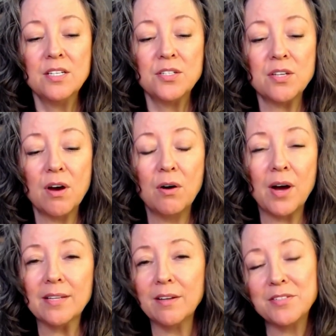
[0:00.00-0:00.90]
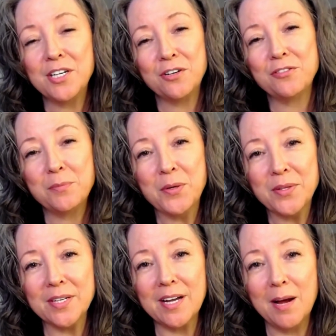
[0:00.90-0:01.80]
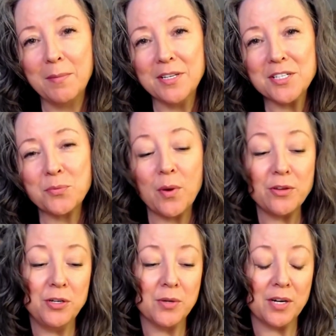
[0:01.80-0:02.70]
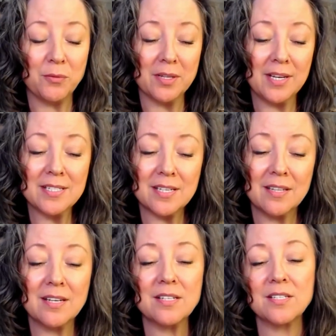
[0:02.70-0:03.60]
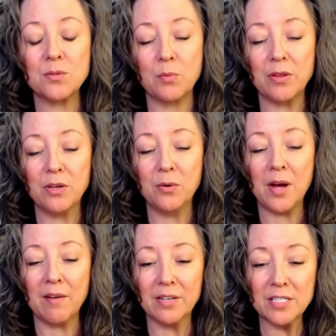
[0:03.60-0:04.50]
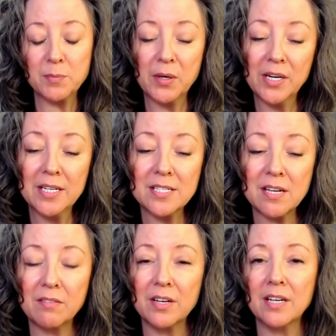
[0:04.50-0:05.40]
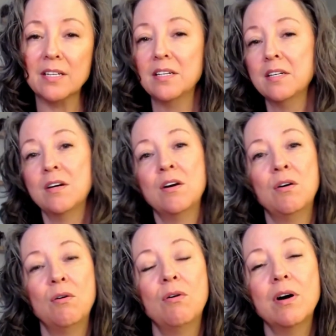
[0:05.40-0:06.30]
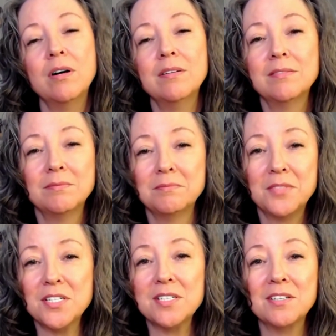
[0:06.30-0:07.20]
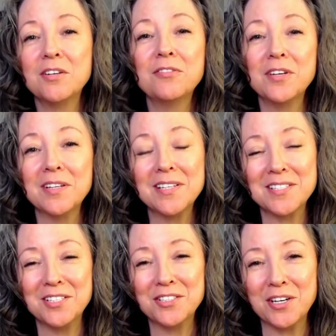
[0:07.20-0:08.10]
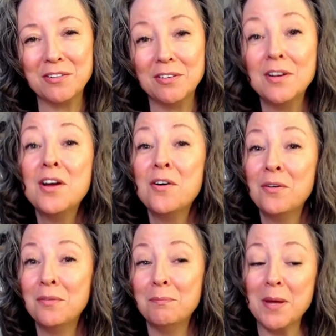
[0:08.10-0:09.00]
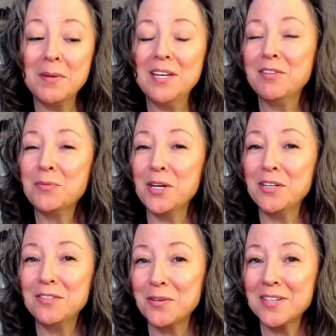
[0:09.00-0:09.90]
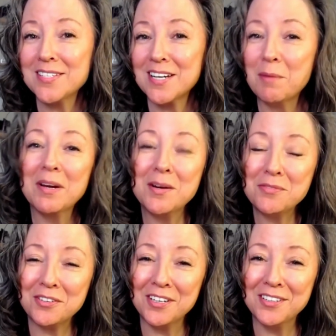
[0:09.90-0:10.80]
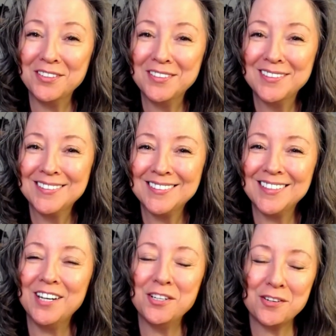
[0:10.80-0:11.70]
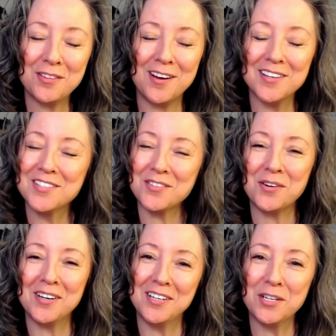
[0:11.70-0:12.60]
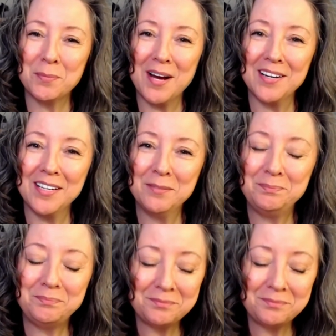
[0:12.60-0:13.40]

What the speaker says: So I'd love to hear from you in the comments, whether you can relate to this, whether you have an experience of it, or just your feelings in general. Maybe even what you noticed coming up for you in your thoughts or in your body.